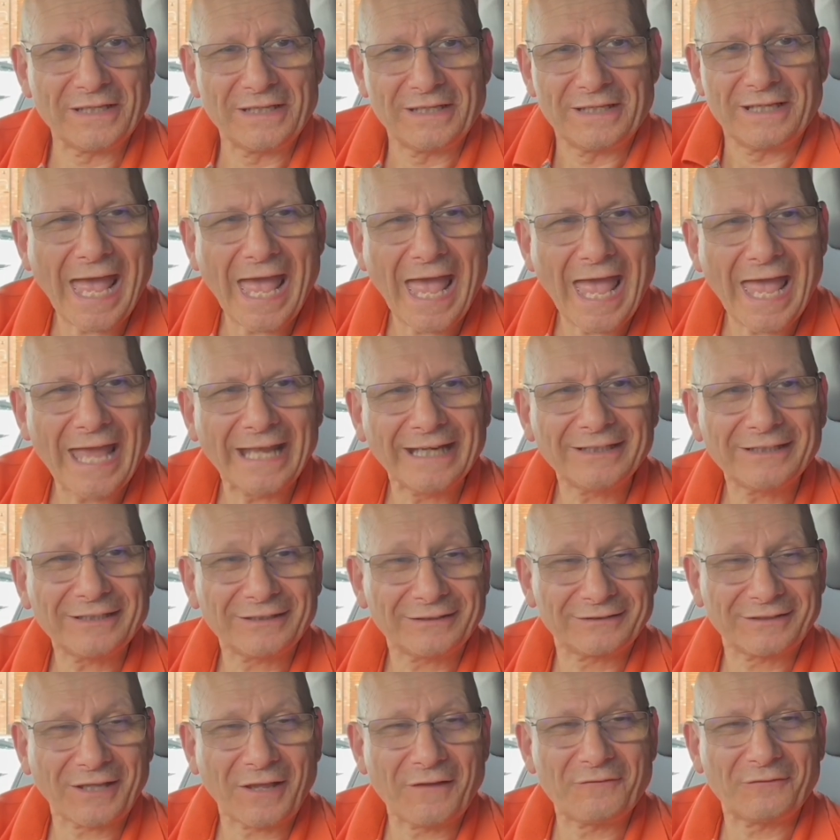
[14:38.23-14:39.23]
And
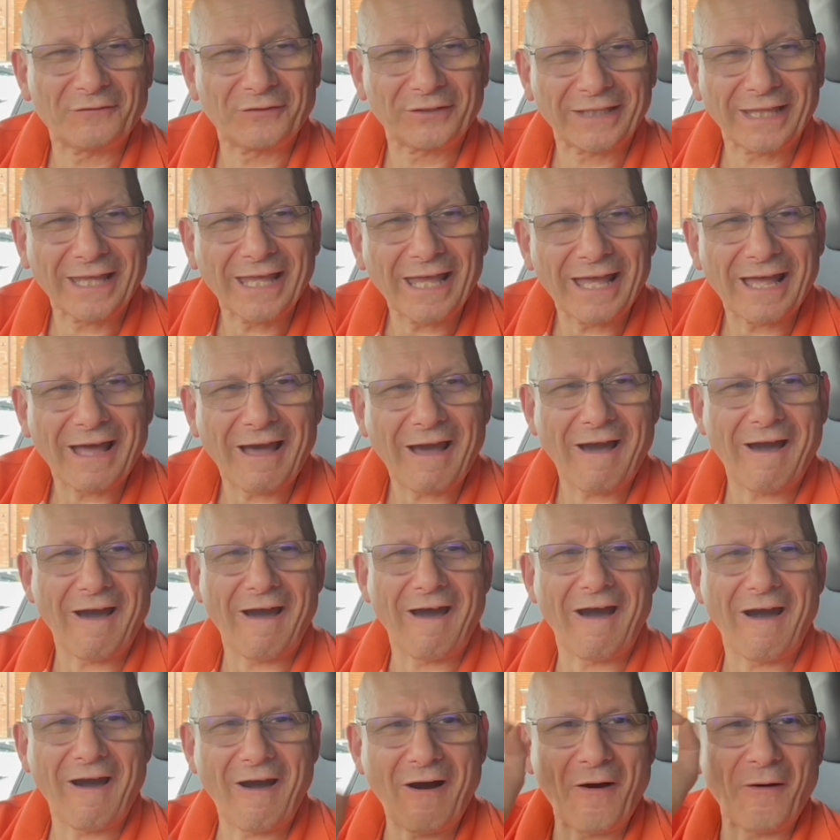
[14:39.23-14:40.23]
don't forget,
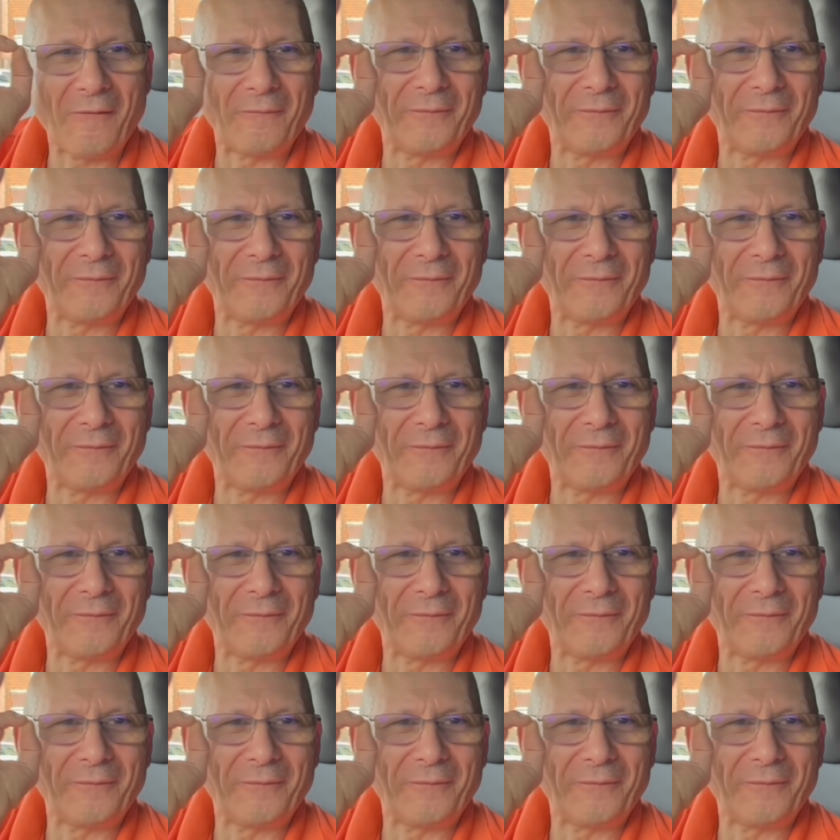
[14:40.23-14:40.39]
I'll be